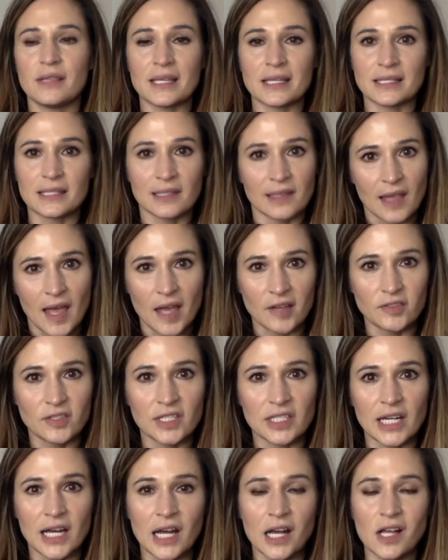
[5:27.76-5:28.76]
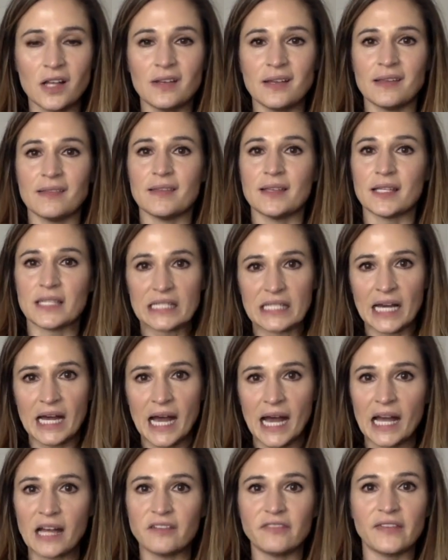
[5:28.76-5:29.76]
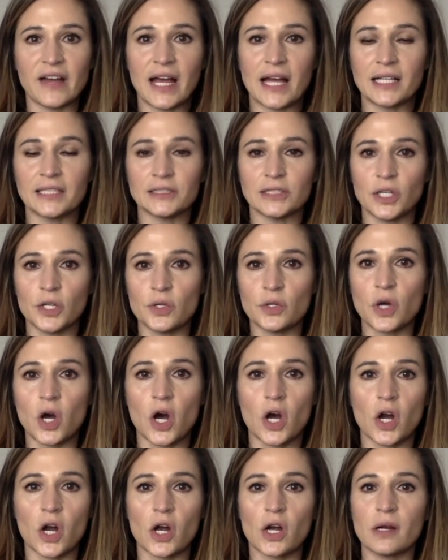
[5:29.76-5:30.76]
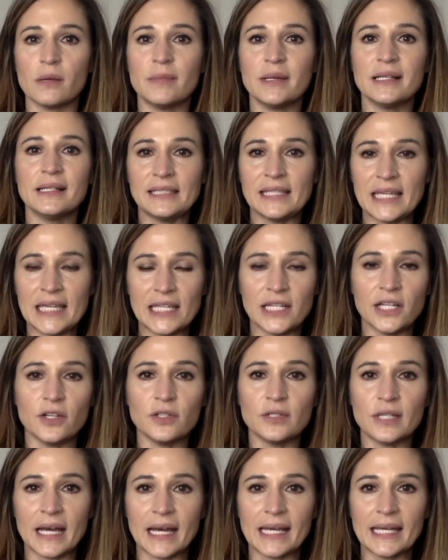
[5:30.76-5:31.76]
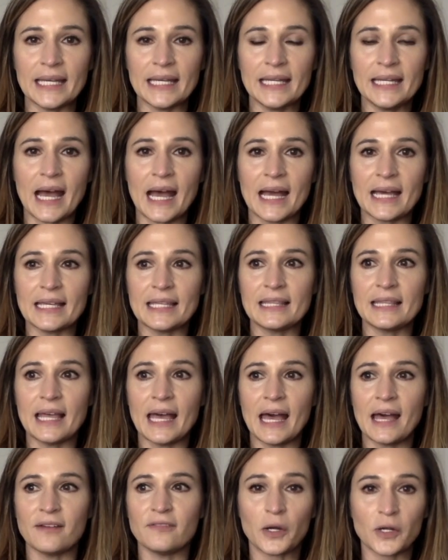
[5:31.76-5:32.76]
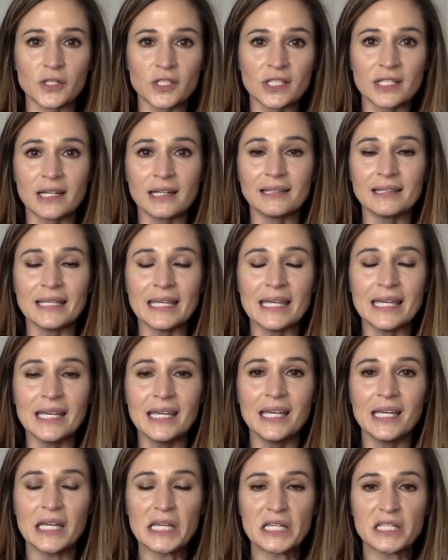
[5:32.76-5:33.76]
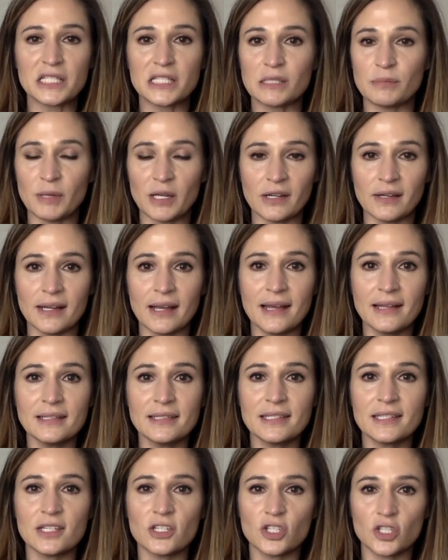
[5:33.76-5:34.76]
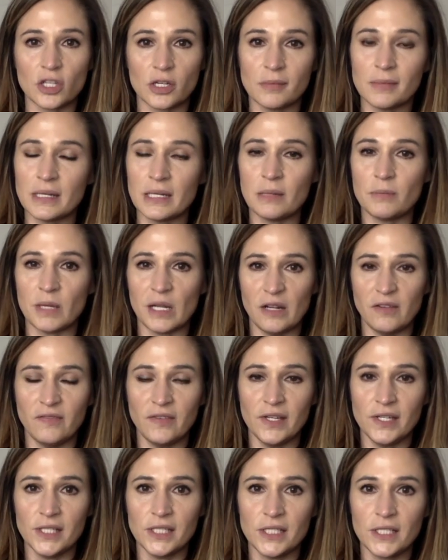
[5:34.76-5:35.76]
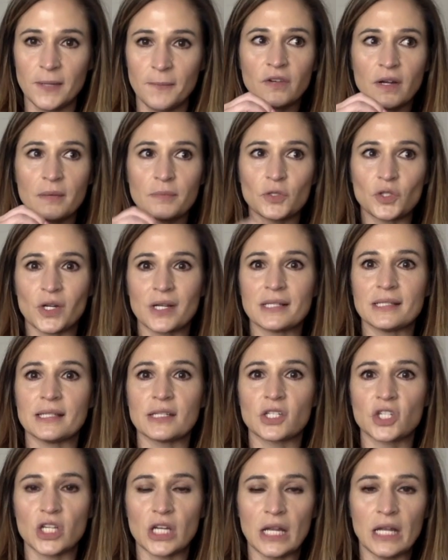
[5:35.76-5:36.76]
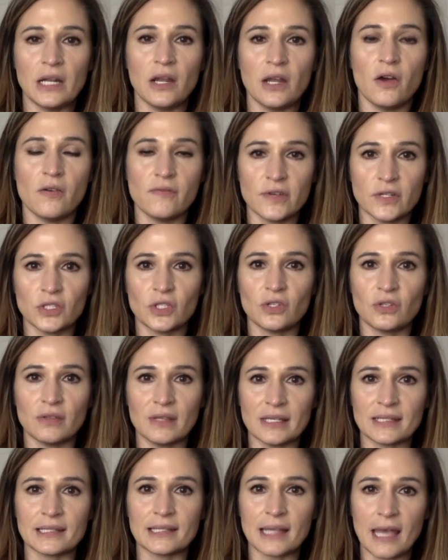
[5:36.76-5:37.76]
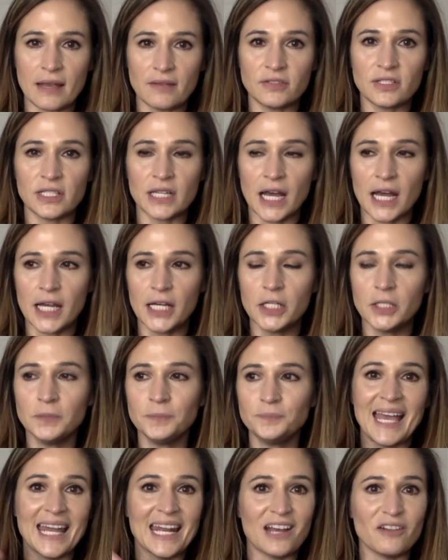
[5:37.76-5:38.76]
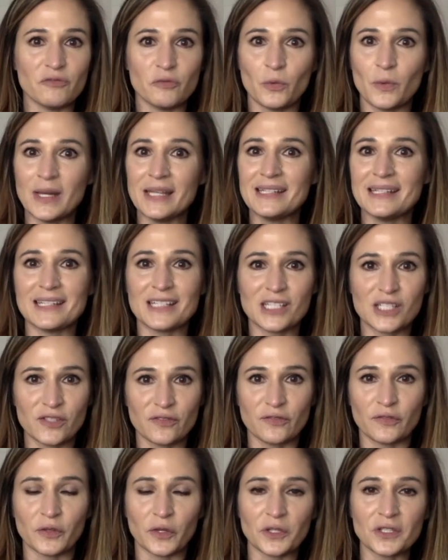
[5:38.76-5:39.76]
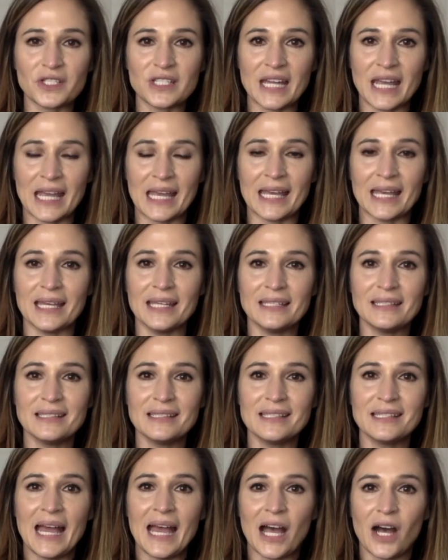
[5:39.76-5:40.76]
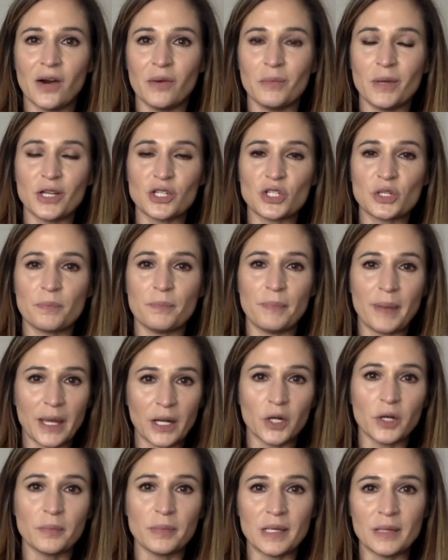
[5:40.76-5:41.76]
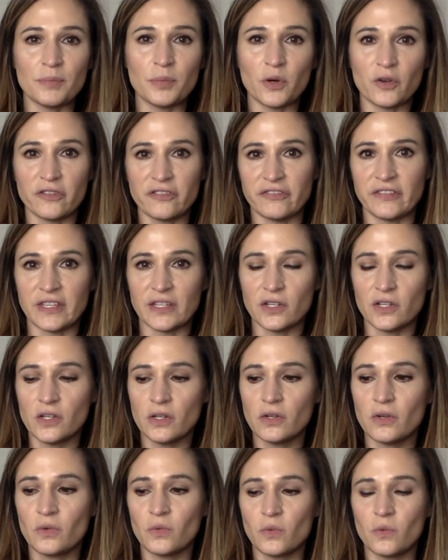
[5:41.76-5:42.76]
this lifestyle and this high-fat, low-carb keto diet. I have personally experienced so many benefits from transitioning over to this lifestyle, and I've witnessed firsthand how much better people feel